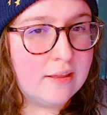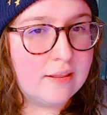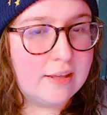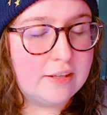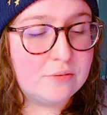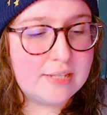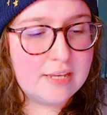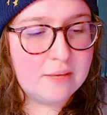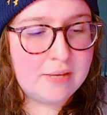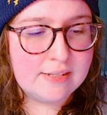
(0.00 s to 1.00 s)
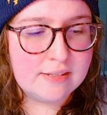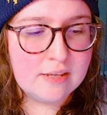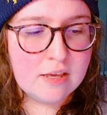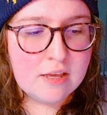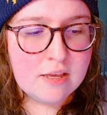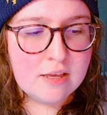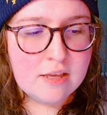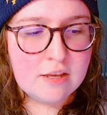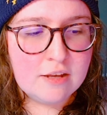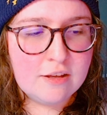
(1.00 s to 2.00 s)
Like, you see him, he's
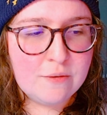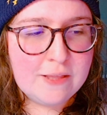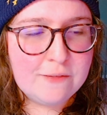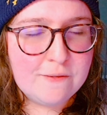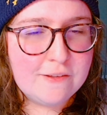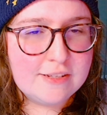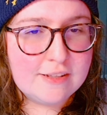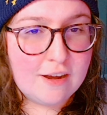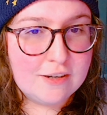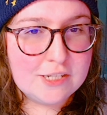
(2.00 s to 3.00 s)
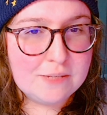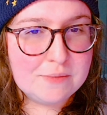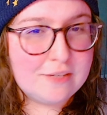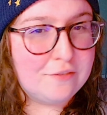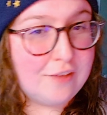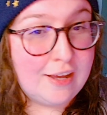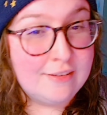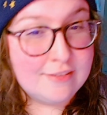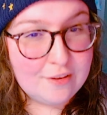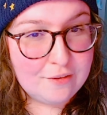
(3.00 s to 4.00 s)
going through all these hardships to find
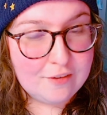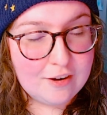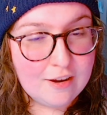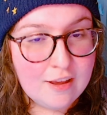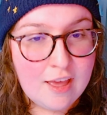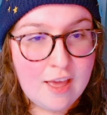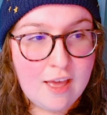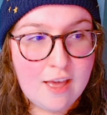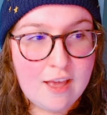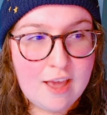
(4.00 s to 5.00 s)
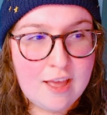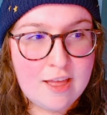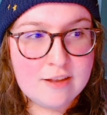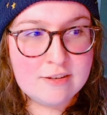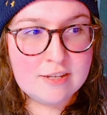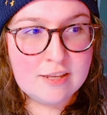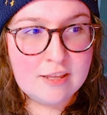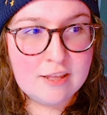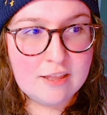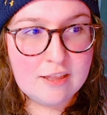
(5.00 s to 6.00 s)
silver, and
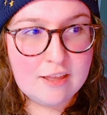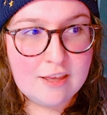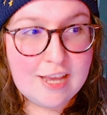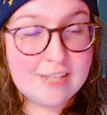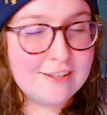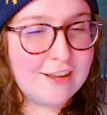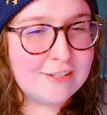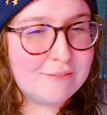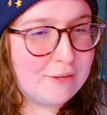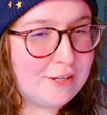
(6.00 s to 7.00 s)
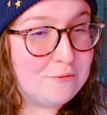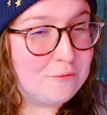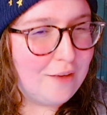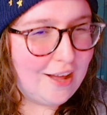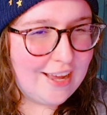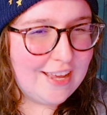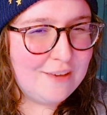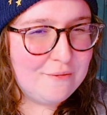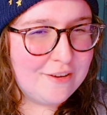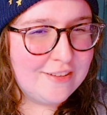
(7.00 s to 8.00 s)
it's not explained why he
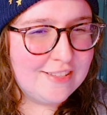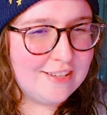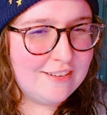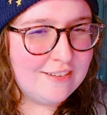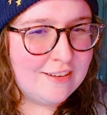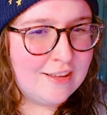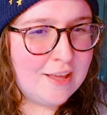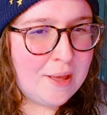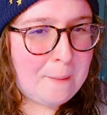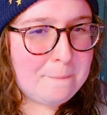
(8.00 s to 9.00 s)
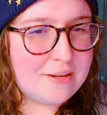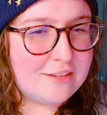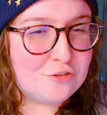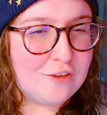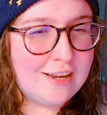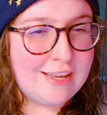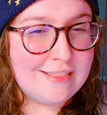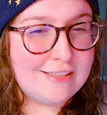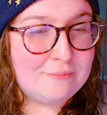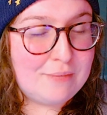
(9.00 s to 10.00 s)
wants it, but he's trying to get
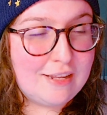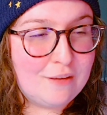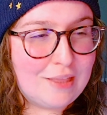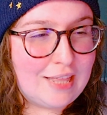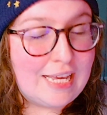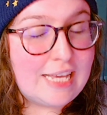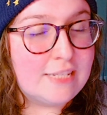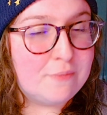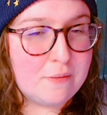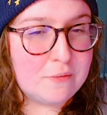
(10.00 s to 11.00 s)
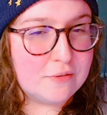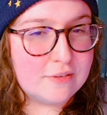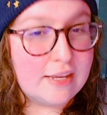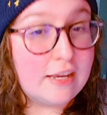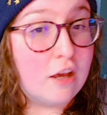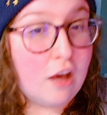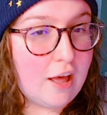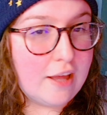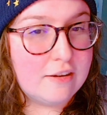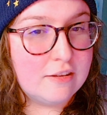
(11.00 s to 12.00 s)
this meeting with like his people's like god,